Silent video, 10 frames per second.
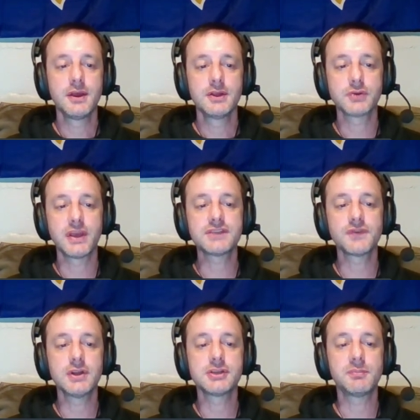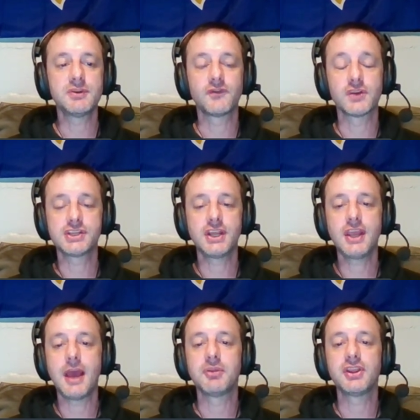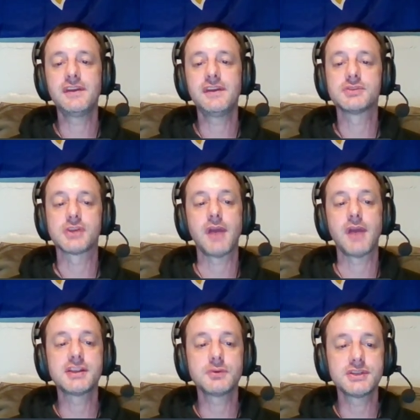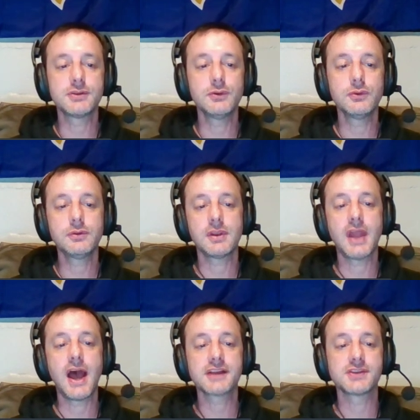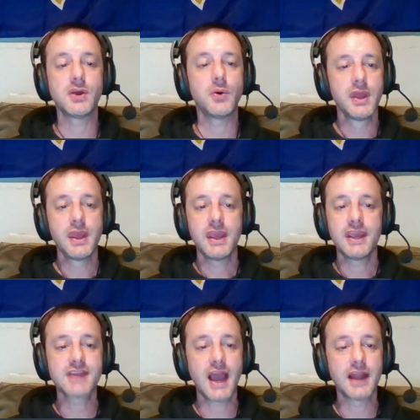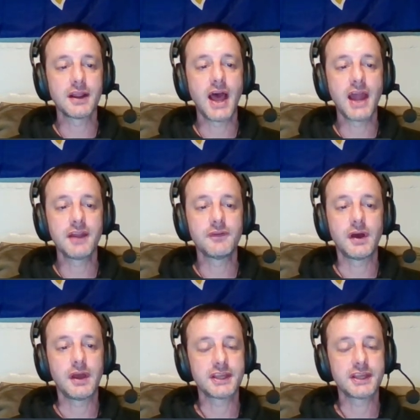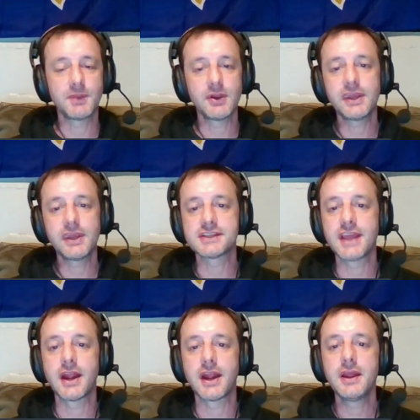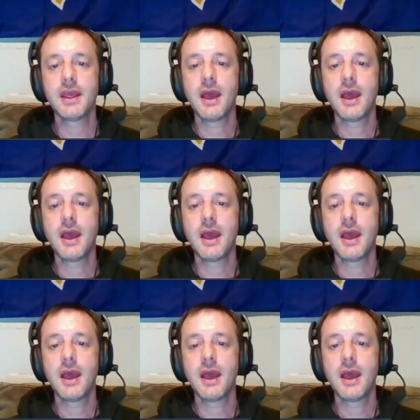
transferred to Virginia. I believe he was a graduate student, Knox. So he's yeah. got a lot of uh, experience there.